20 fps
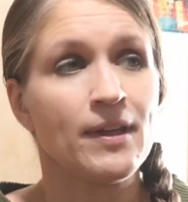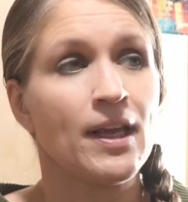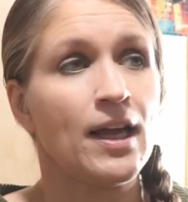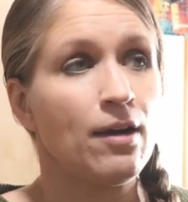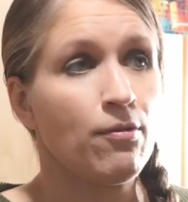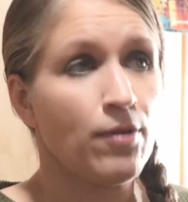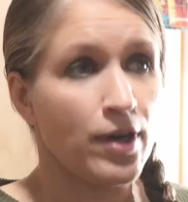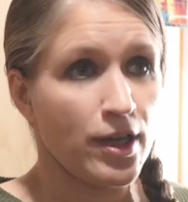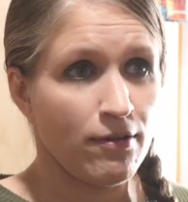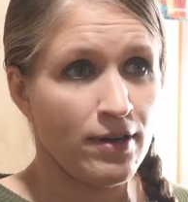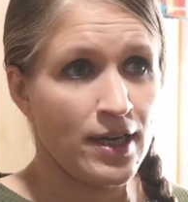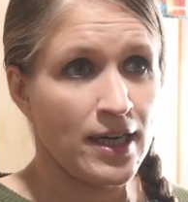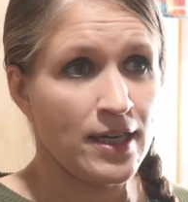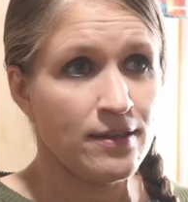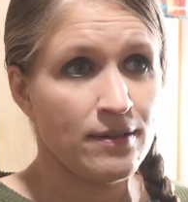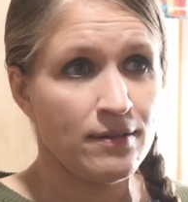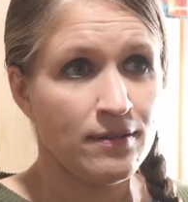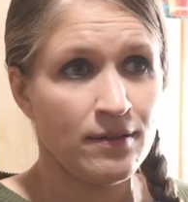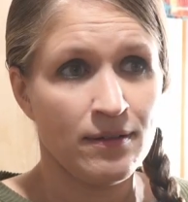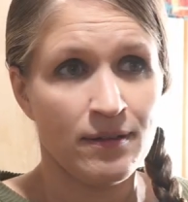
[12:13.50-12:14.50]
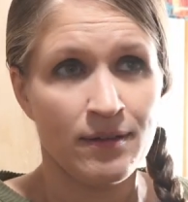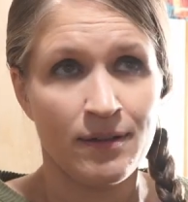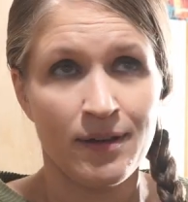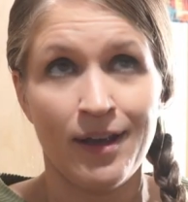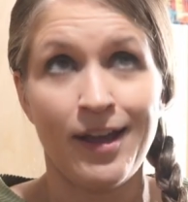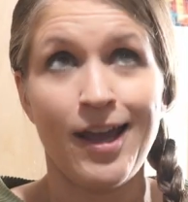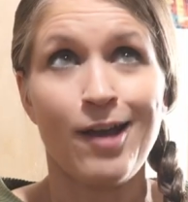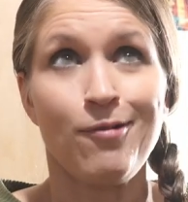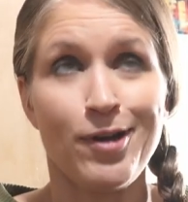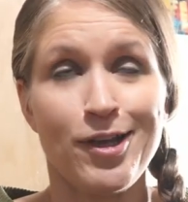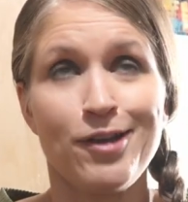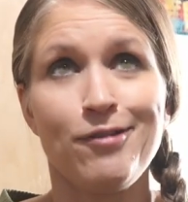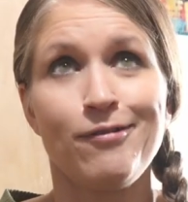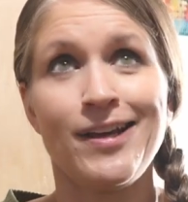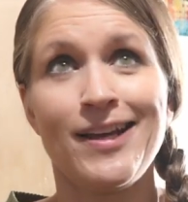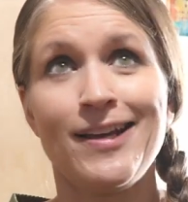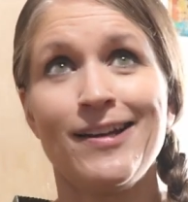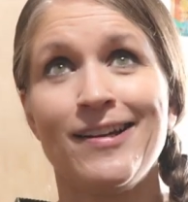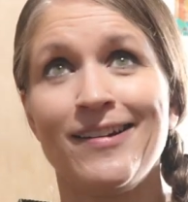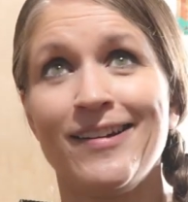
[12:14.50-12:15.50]
And what you eat. And what you
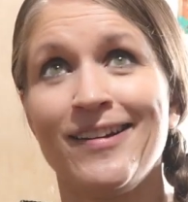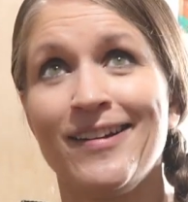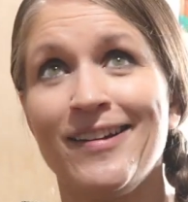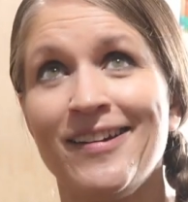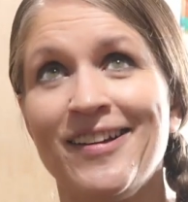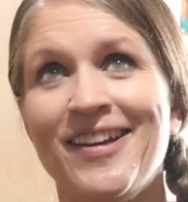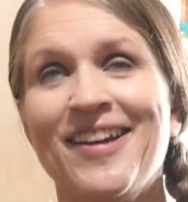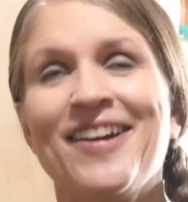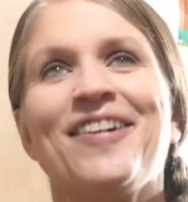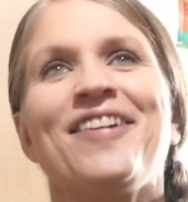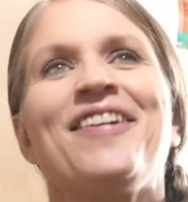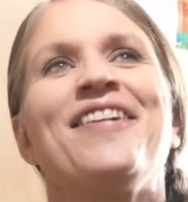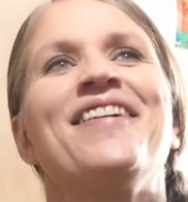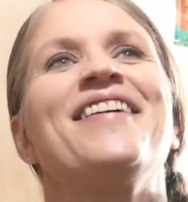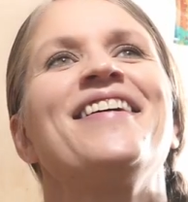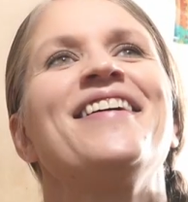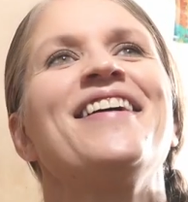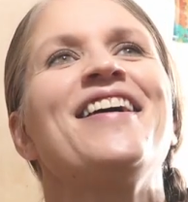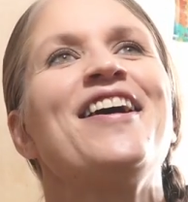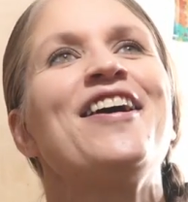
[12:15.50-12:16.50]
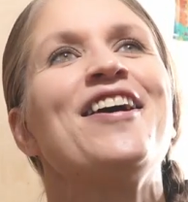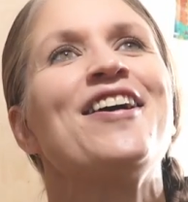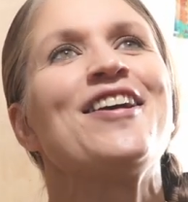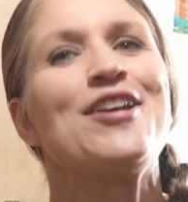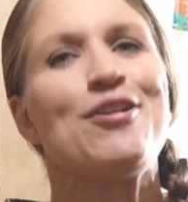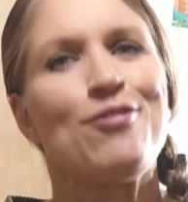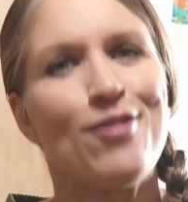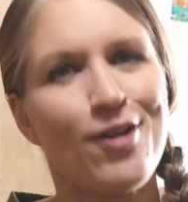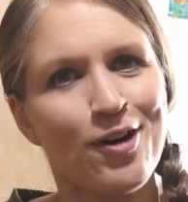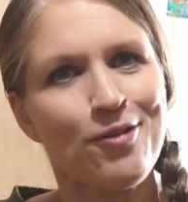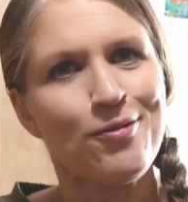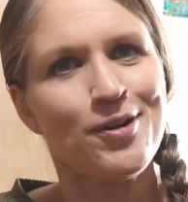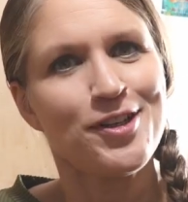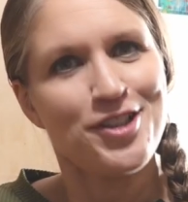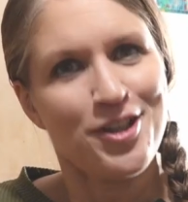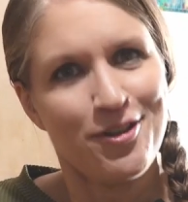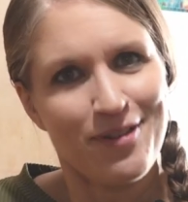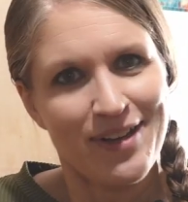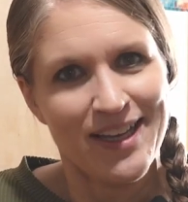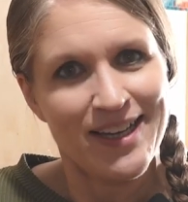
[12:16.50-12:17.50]
eat. You are
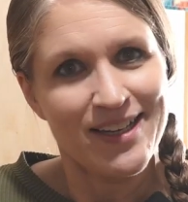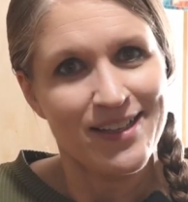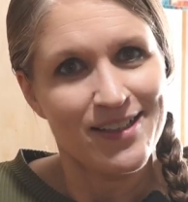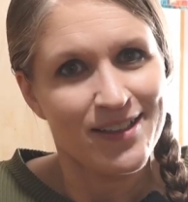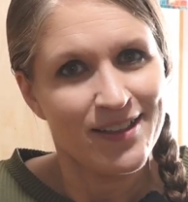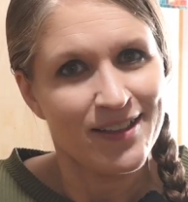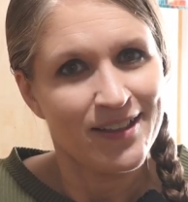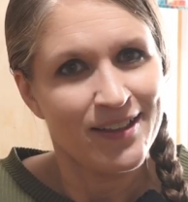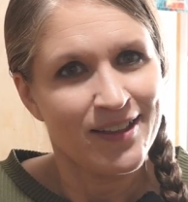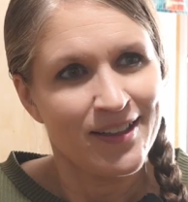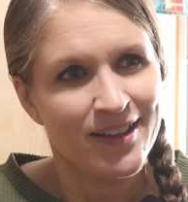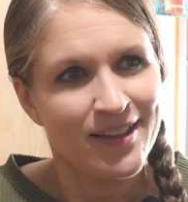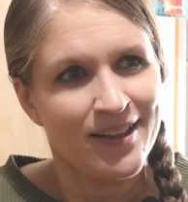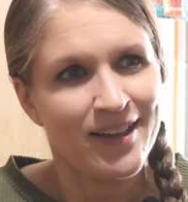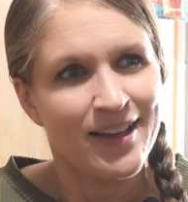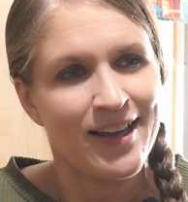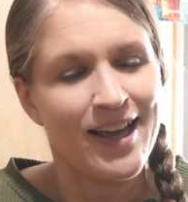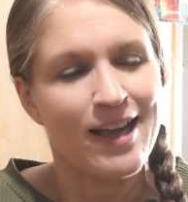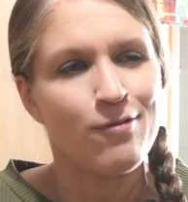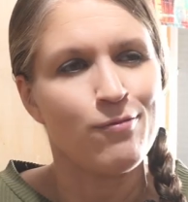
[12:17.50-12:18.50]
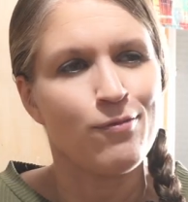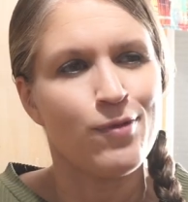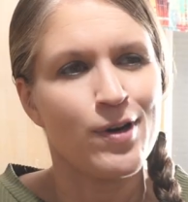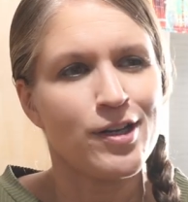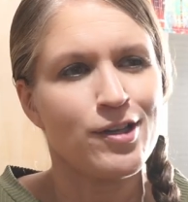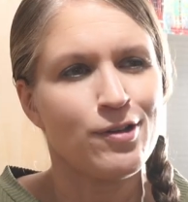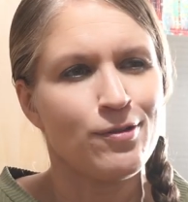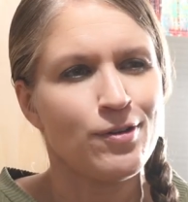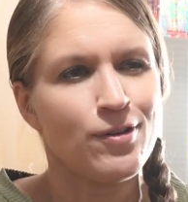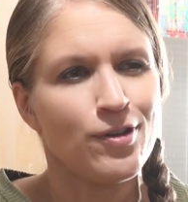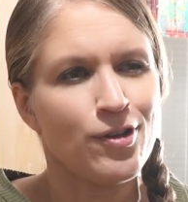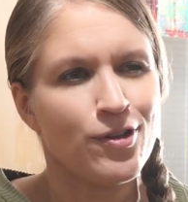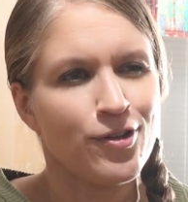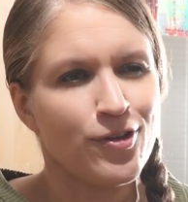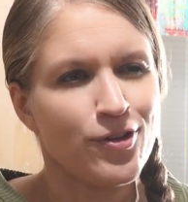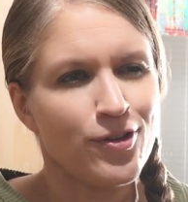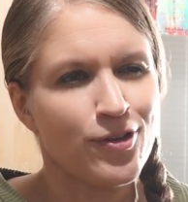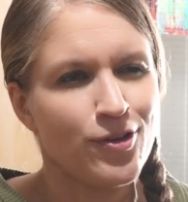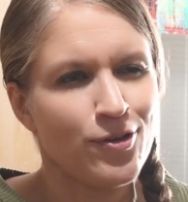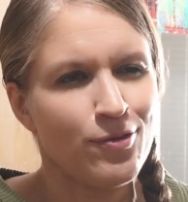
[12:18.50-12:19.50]
what you eat. And what
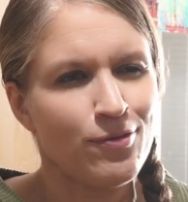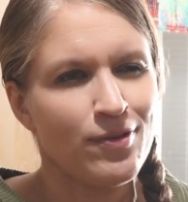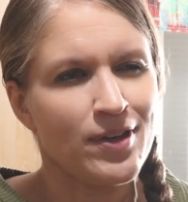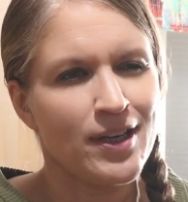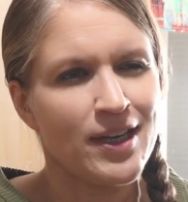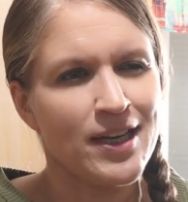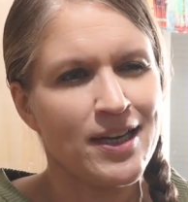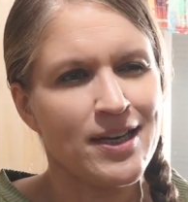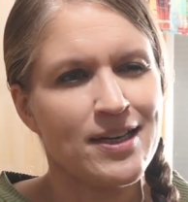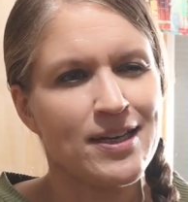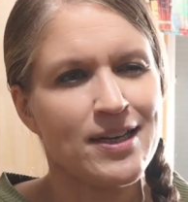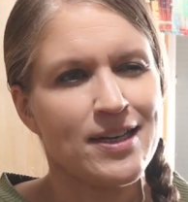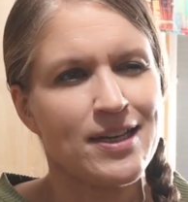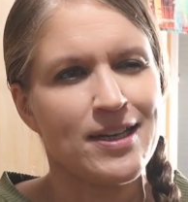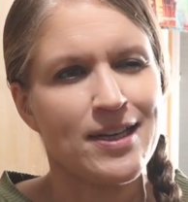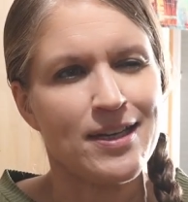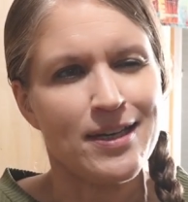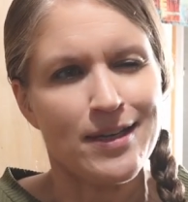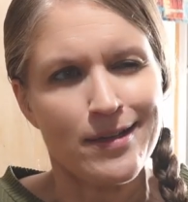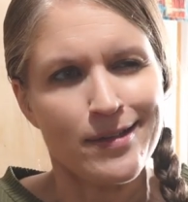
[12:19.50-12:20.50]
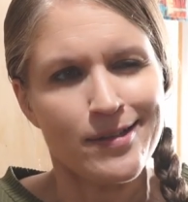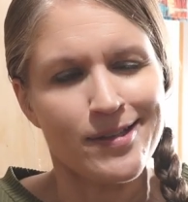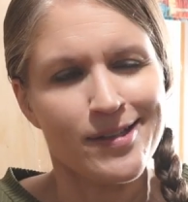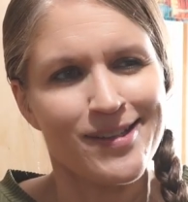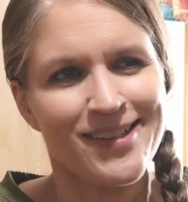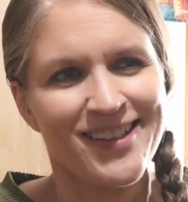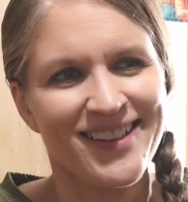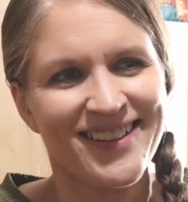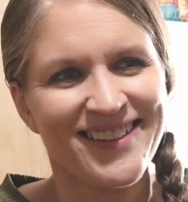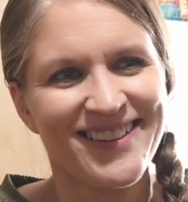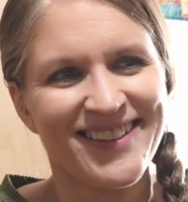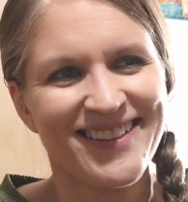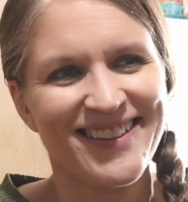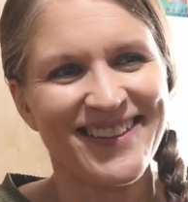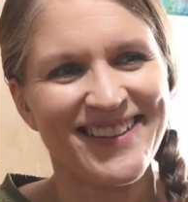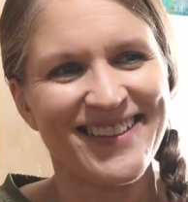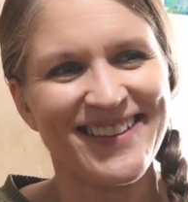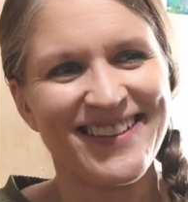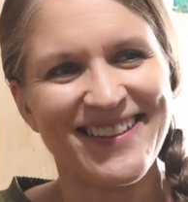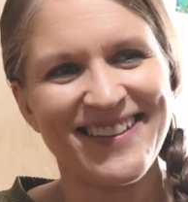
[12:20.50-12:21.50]
you eat eats
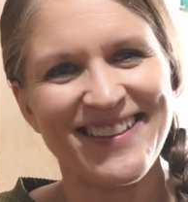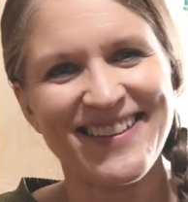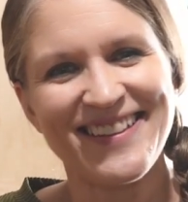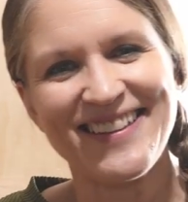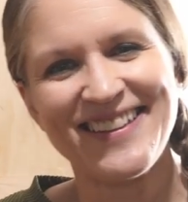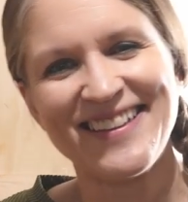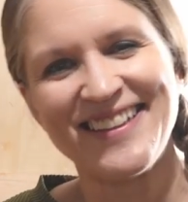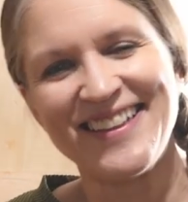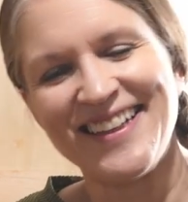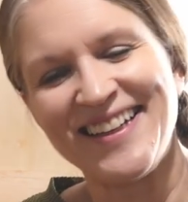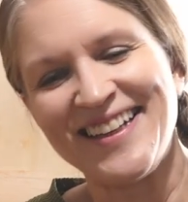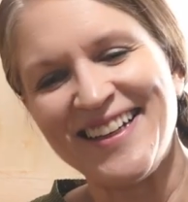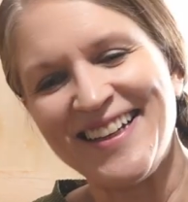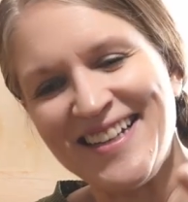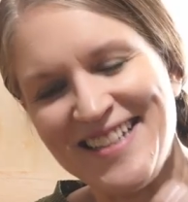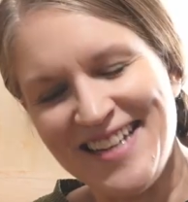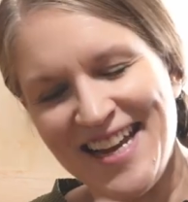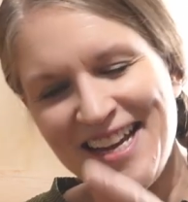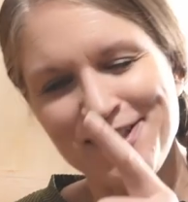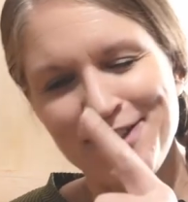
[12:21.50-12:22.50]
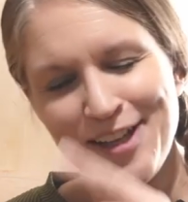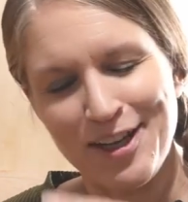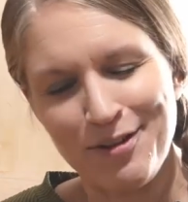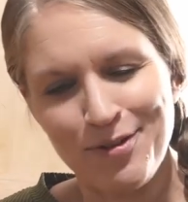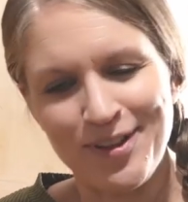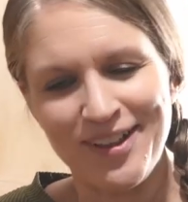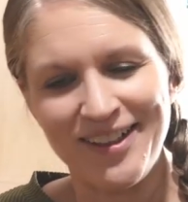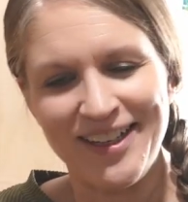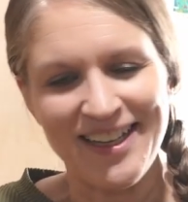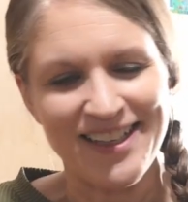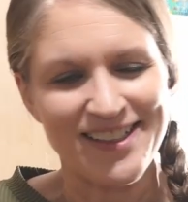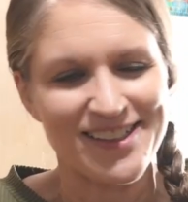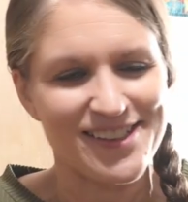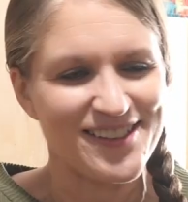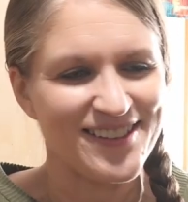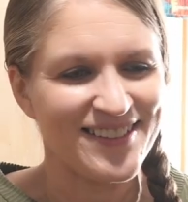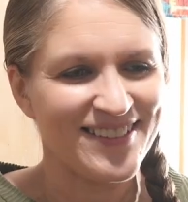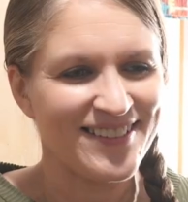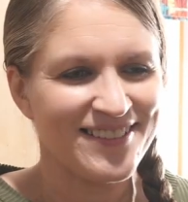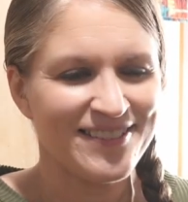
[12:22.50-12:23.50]
tastes like what it eats.
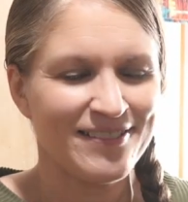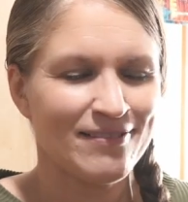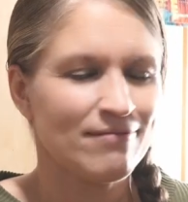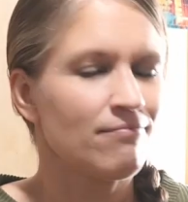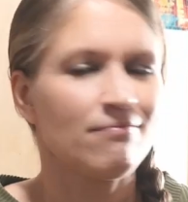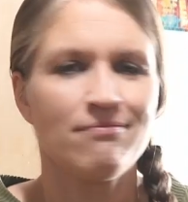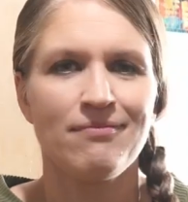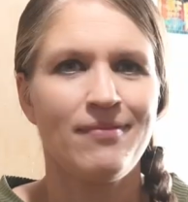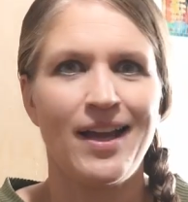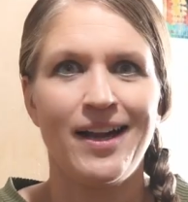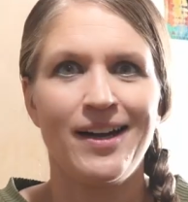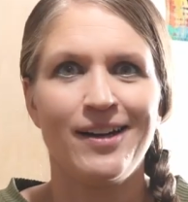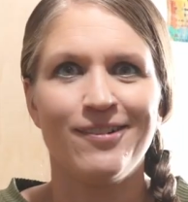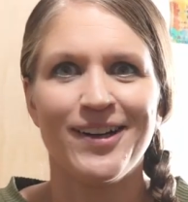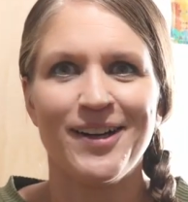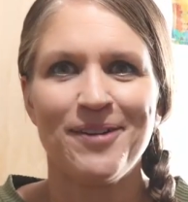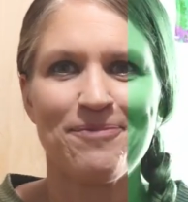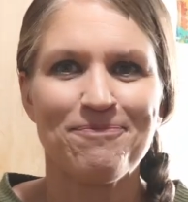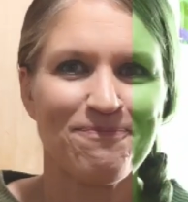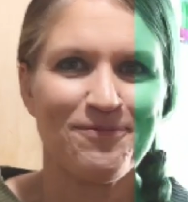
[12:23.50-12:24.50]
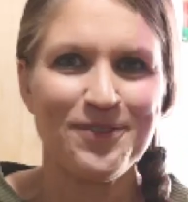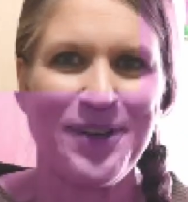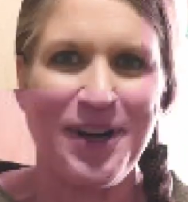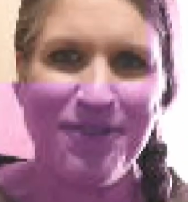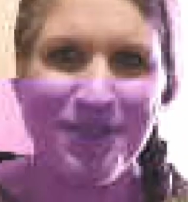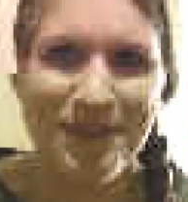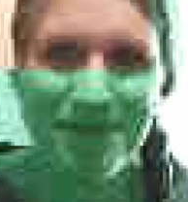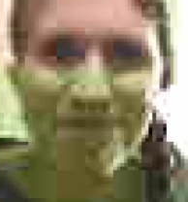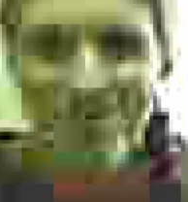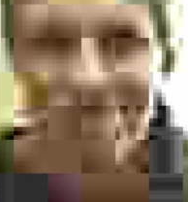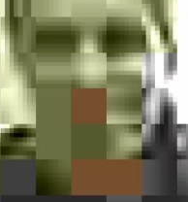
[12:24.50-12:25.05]
Anyway, whatever.